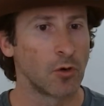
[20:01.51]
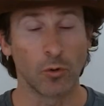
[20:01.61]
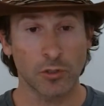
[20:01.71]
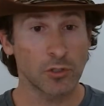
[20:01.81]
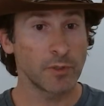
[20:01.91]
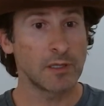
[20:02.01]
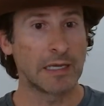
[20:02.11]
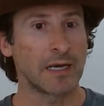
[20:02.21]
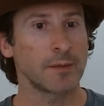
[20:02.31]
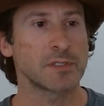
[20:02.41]
Or it could be the
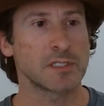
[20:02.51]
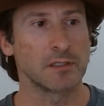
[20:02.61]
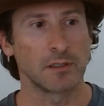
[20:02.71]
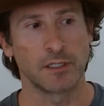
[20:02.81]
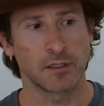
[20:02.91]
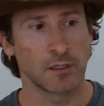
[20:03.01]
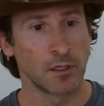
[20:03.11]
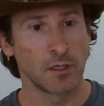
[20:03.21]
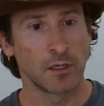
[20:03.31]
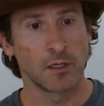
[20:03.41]
opposite. Like,
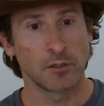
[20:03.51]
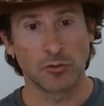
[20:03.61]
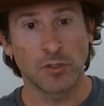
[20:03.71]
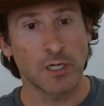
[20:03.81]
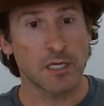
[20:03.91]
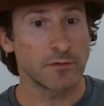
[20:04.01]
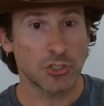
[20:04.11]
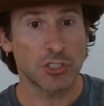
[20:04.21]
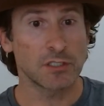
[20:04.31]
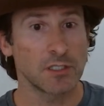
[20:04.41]
you guys have a
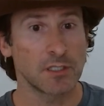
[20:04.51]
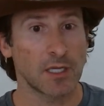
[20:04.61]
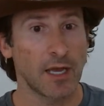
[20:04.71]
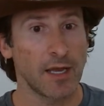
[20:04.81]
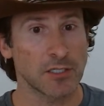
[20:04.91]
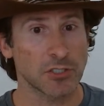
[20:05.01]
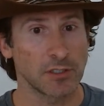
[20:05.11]
shit ton of cash.